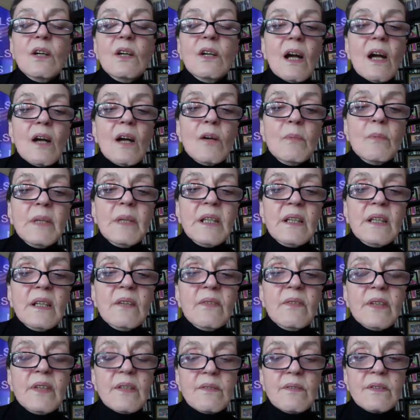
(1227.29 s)
how many of
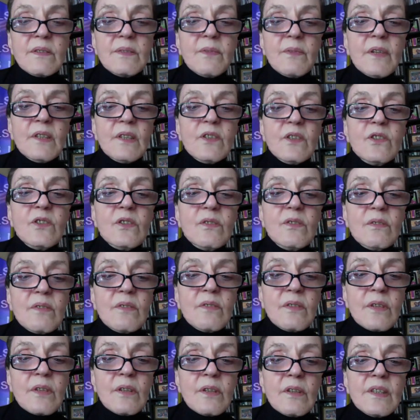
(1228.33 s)
these French
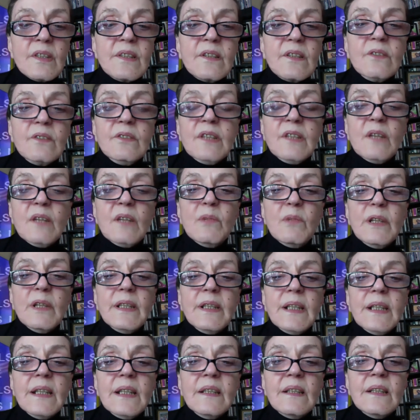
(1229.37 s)
theorists could they bring
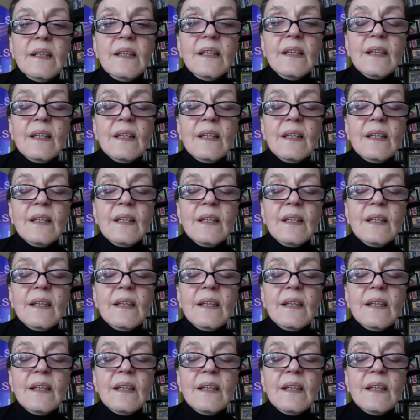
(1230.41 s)
in.